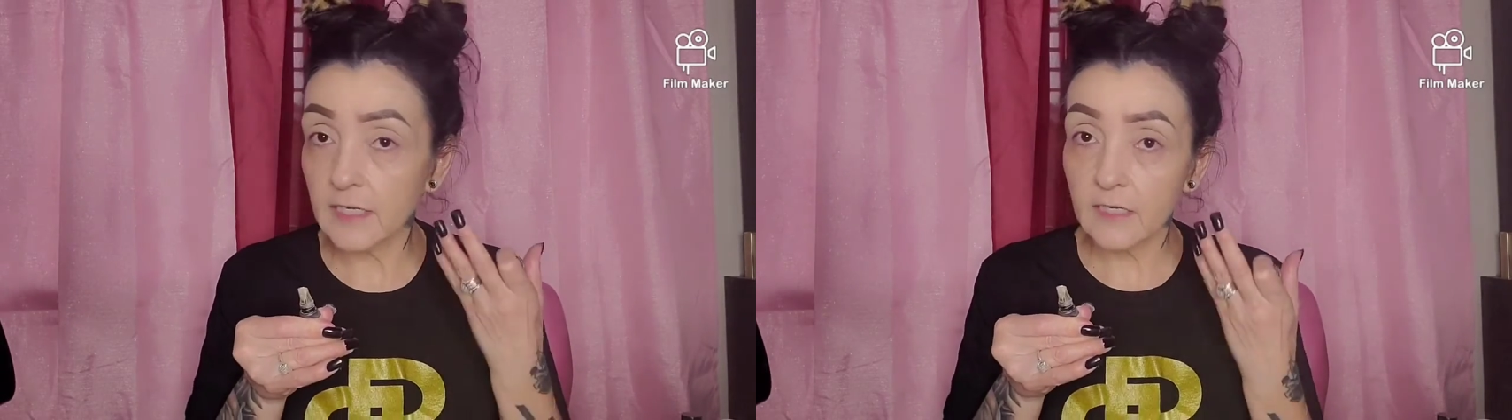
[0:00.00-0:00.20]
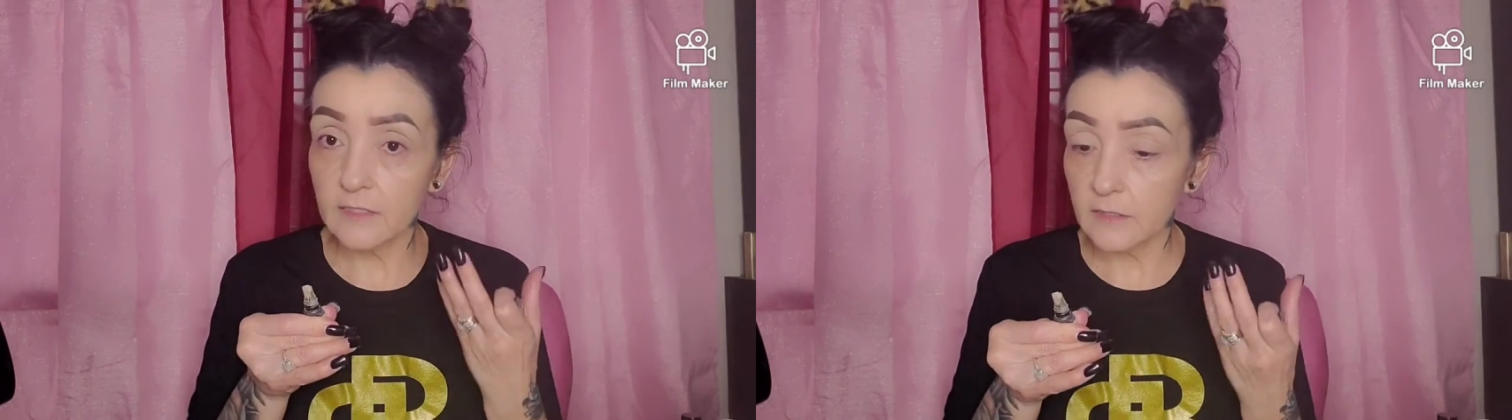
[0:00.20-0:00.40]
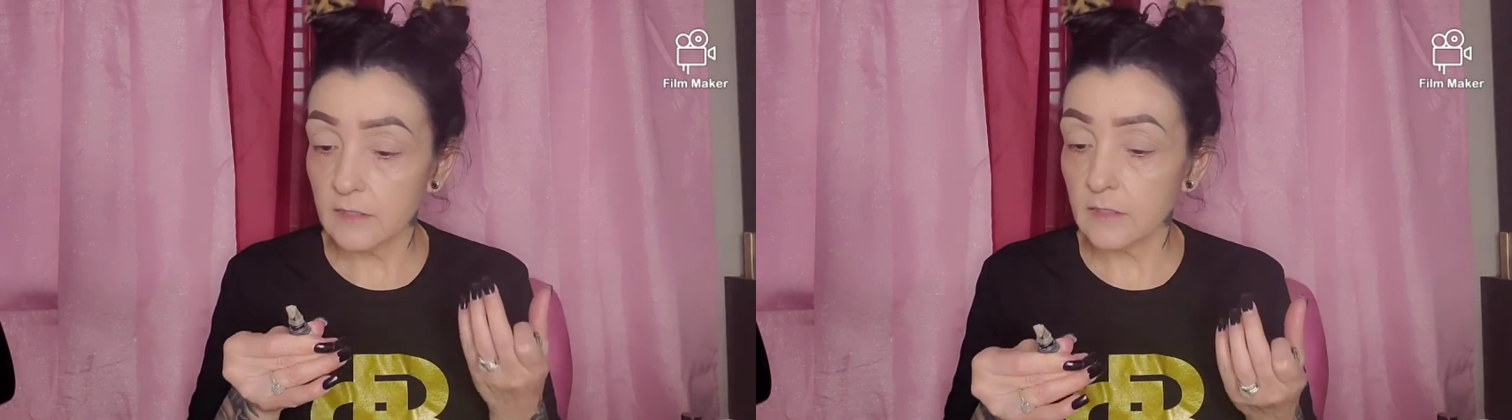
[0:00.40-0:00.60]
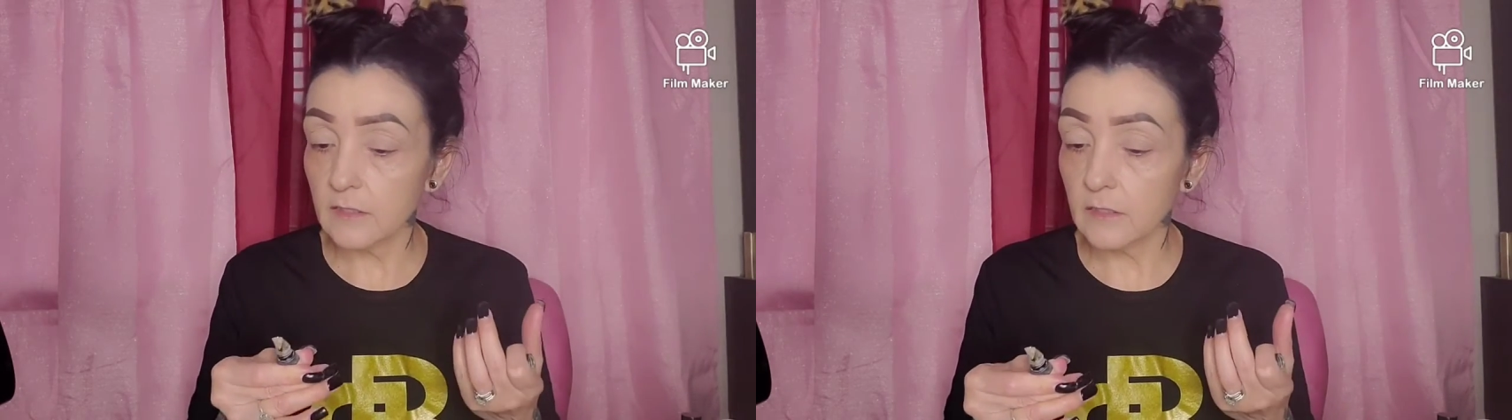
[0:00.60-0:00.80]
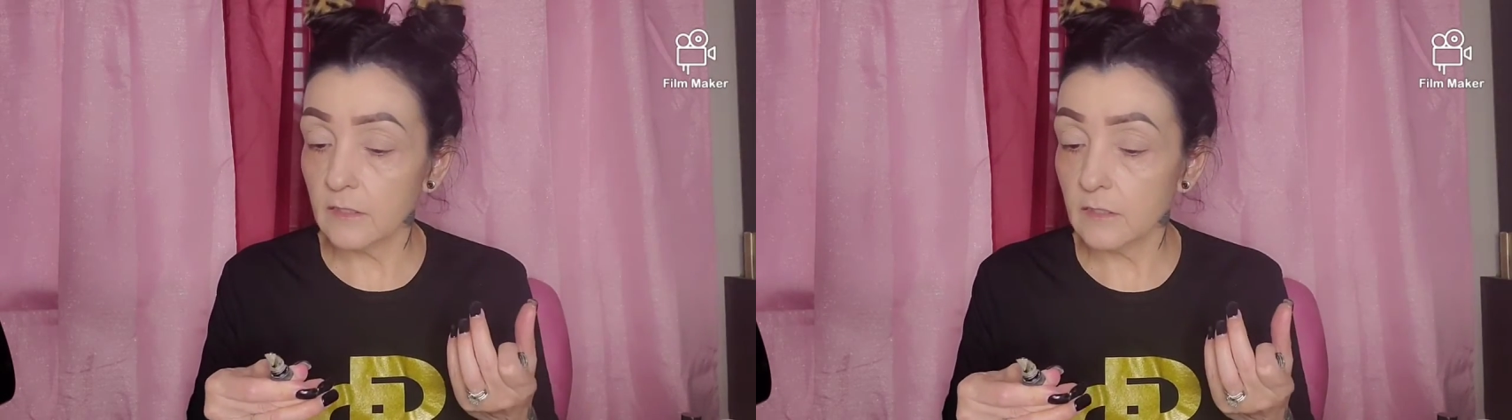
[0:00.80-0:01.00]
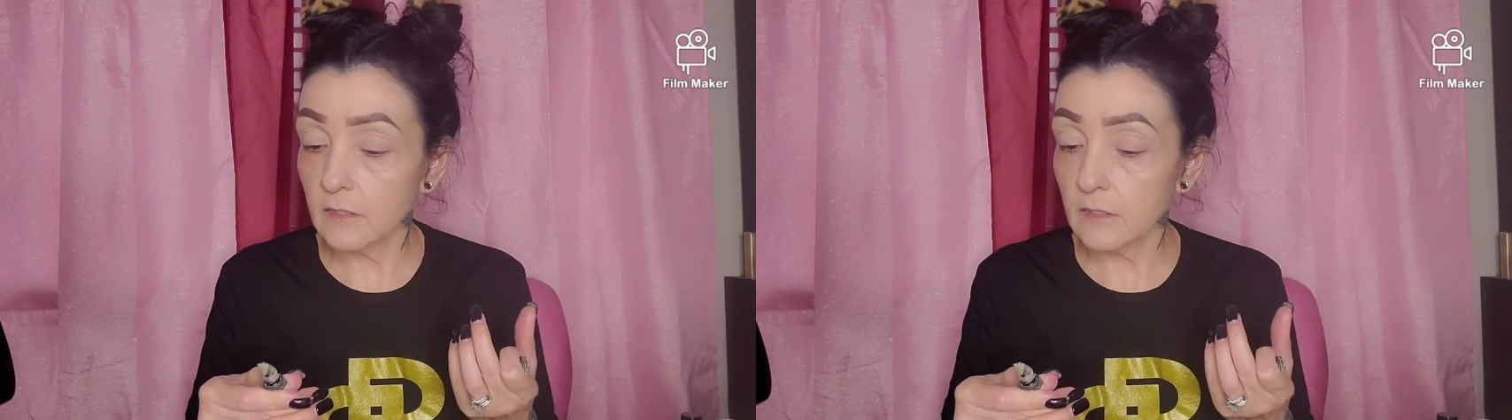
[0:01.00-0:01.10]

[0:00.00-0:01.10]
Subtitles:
and conceal.